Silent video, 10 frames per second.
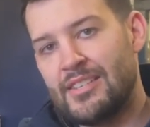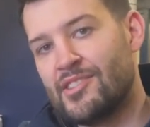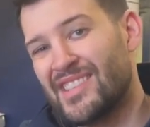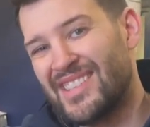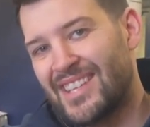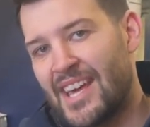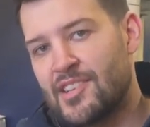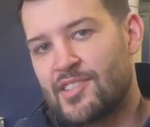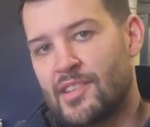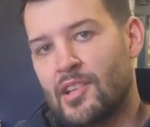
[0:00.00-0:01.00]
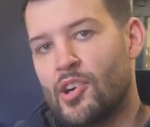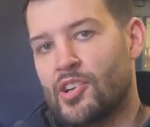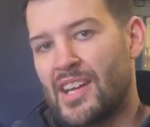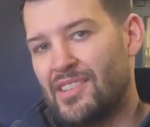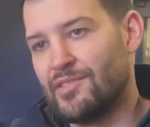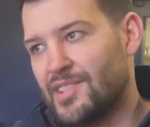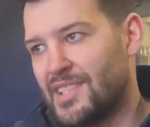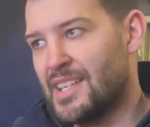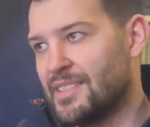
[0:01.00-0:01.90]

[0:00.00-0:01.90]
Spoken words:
You're going to engage the lock, and it will stay